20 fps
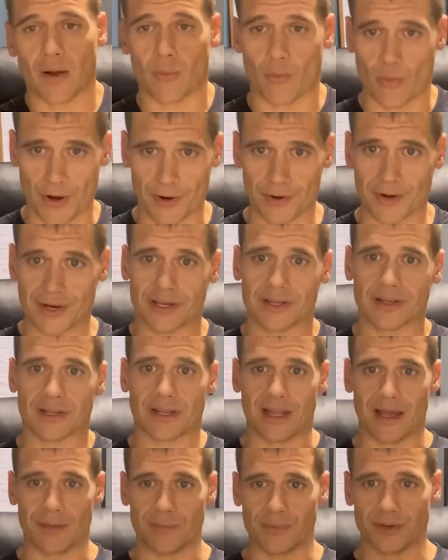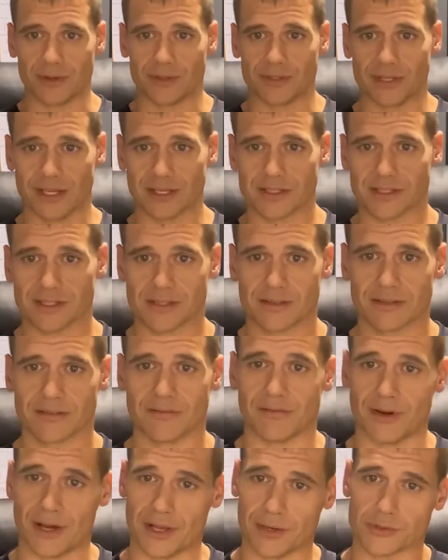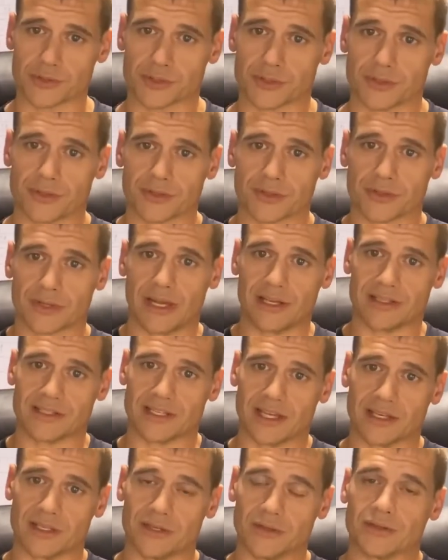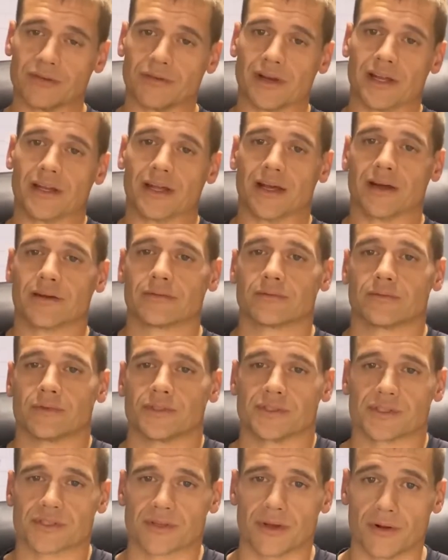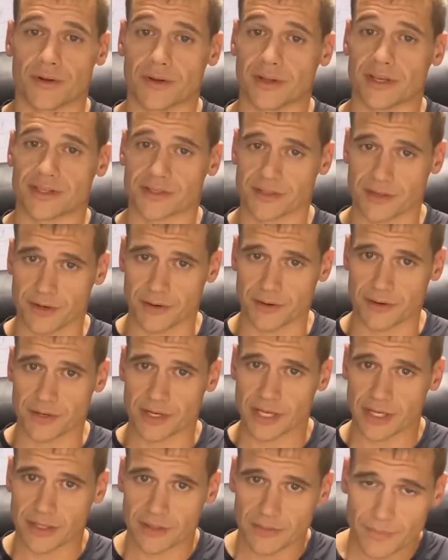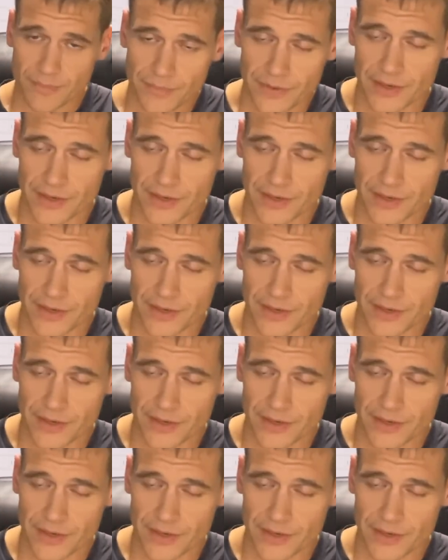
wearing an ambiotex vital shirt and tech unit right now, which is called a starter kit.